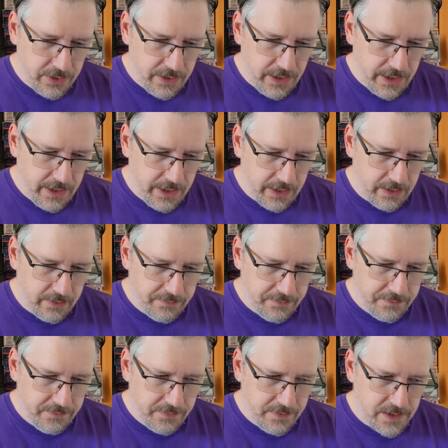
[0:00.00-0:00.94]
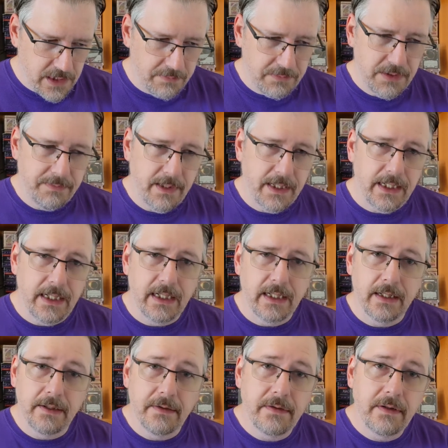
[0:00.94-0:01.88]
have dumped my
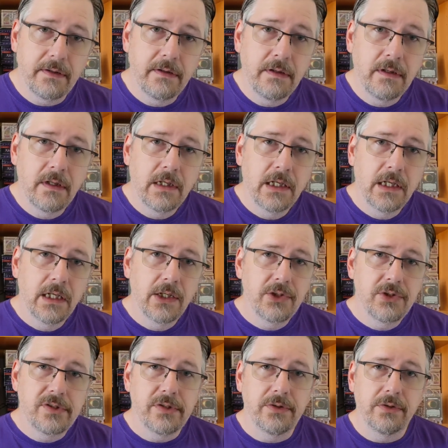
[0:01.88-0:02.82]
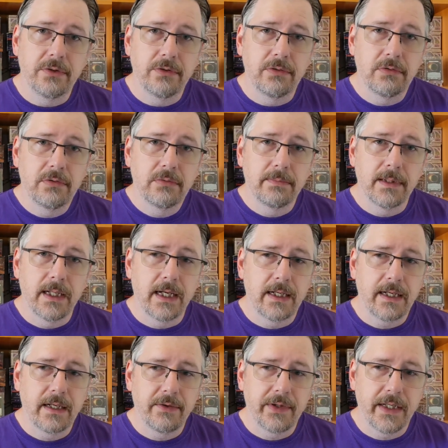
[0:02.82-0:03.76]
hand to block
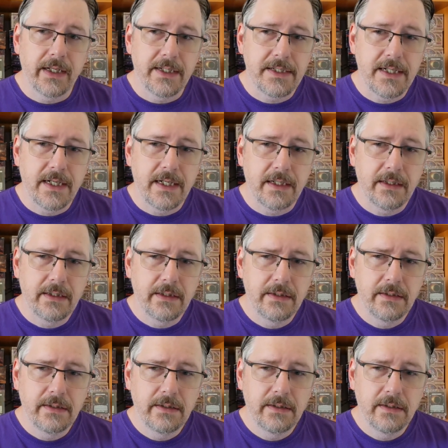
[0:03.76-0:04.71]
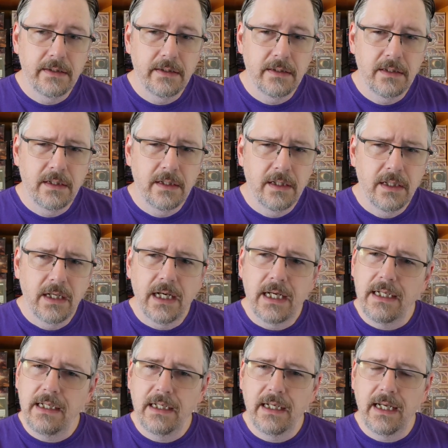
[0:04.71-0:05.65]
out that attack. I
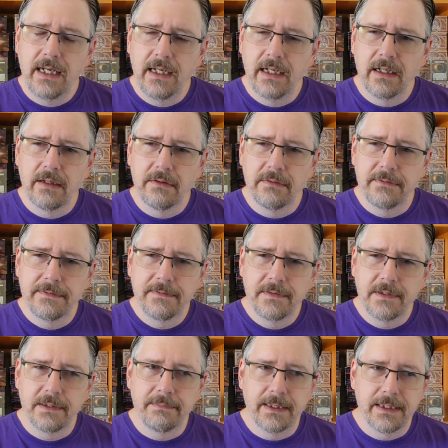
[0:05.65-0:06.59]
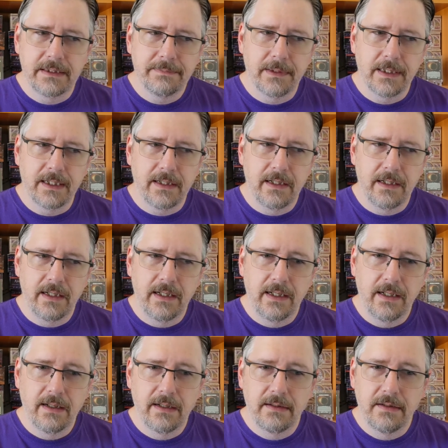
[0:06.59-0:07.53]
didn't have the best blocking
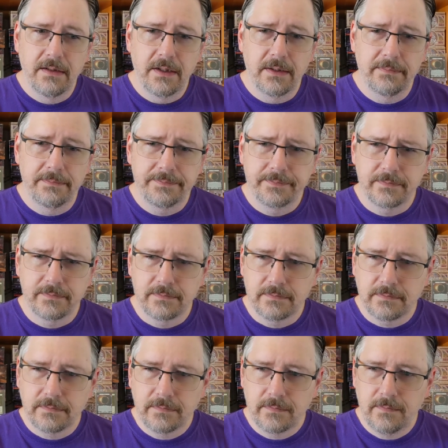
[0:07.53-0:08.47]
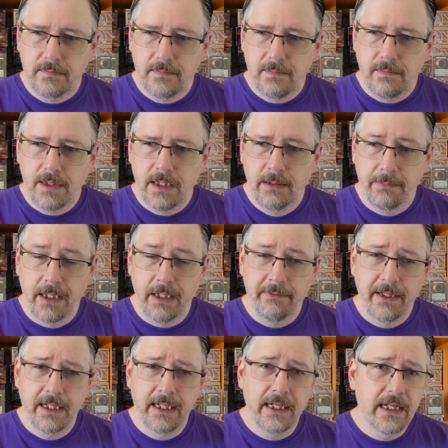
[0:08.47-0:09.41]
hand. I might have
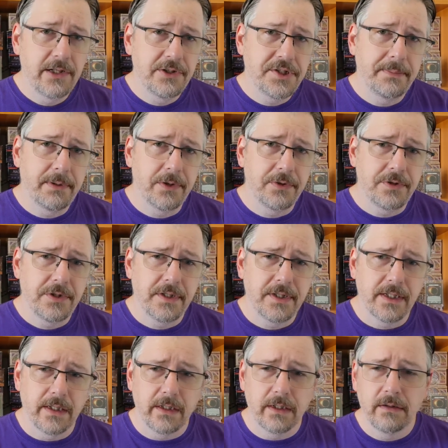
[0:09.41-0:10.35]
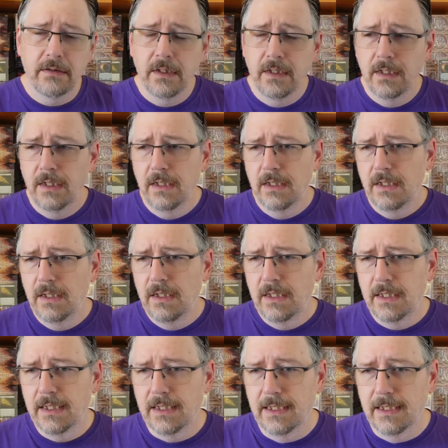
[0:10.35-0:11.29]
had an energy potion there.
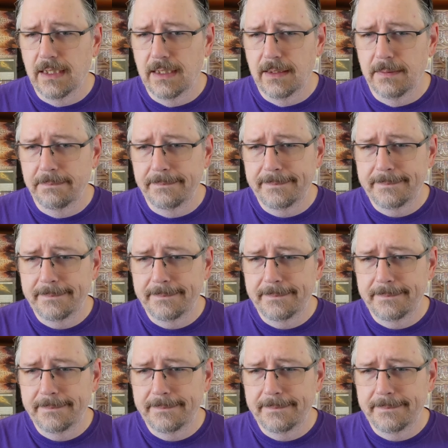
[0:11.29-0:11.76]
And